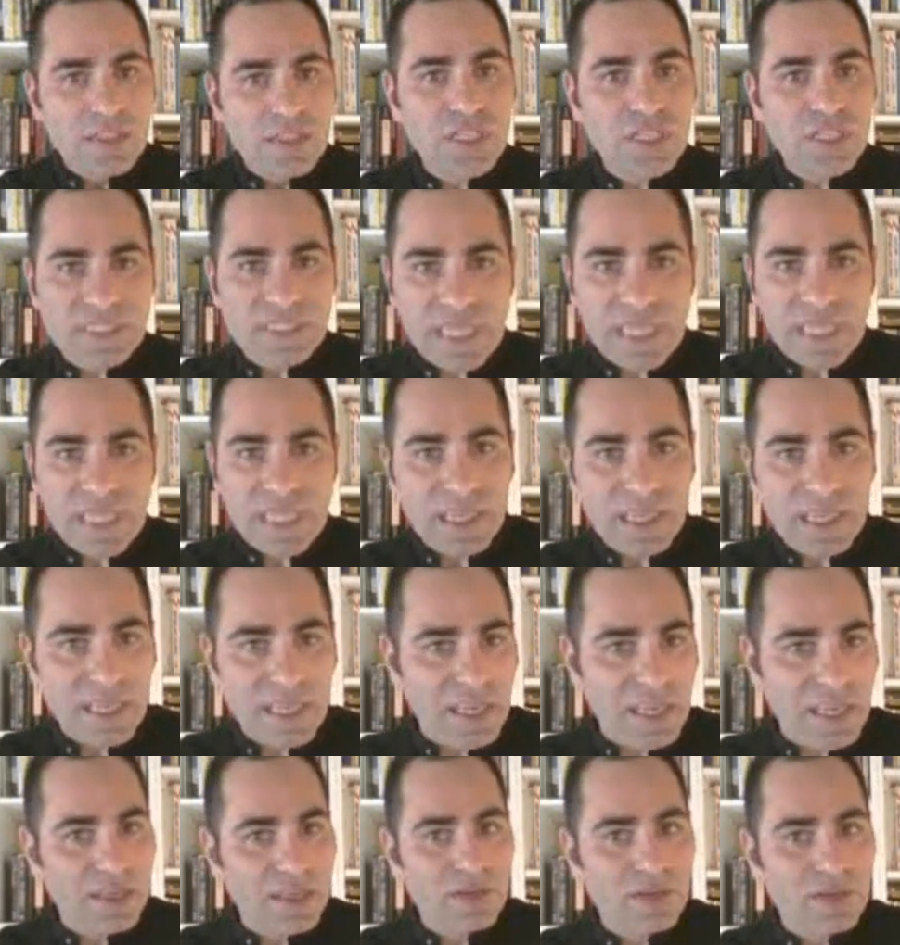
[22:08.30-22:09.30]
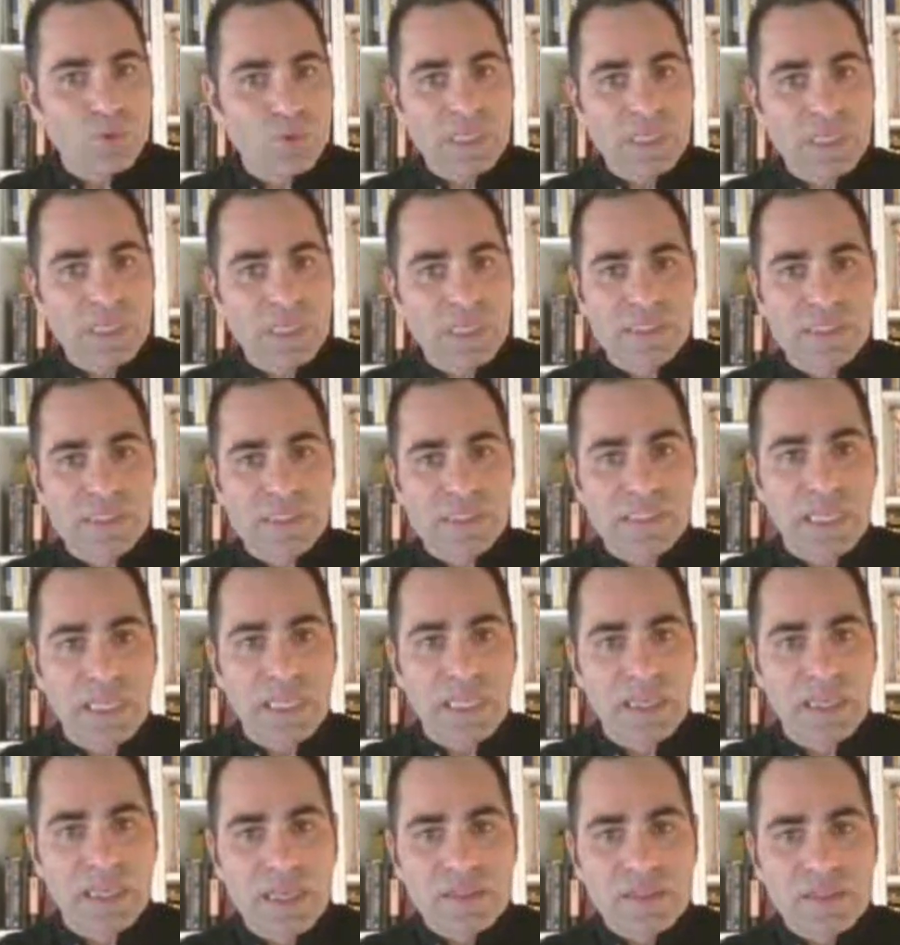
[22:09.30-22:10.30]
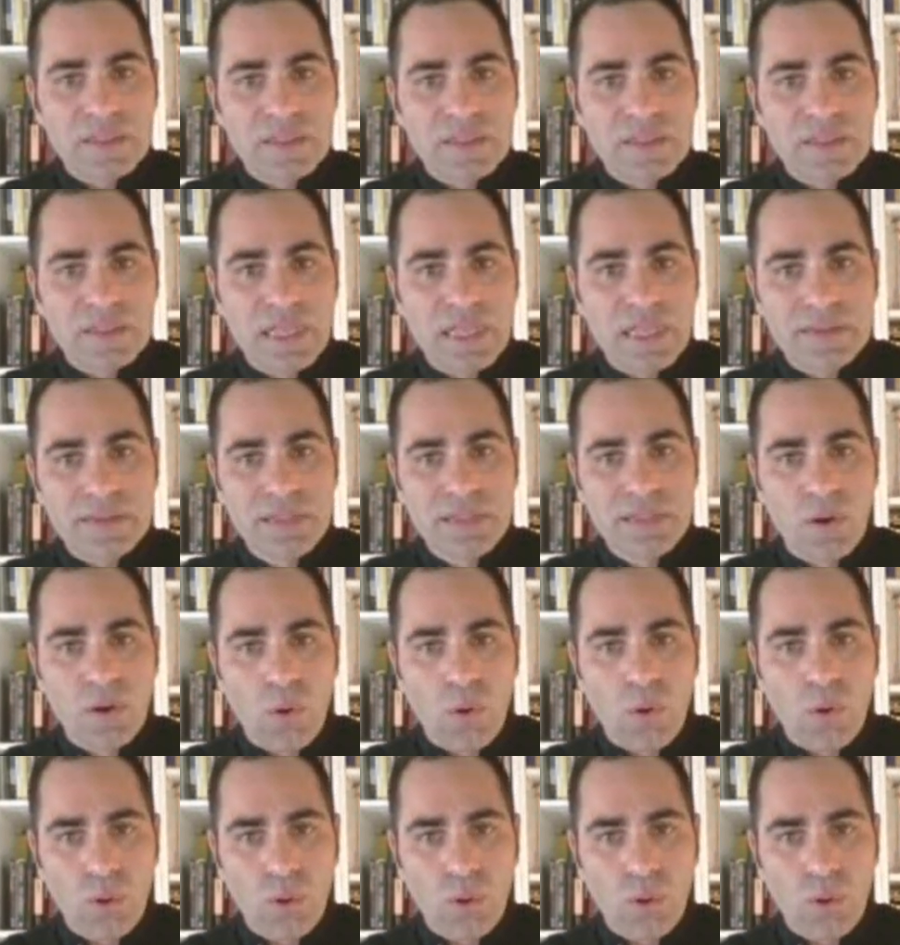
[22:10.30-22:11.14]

Chi sinking, we can see that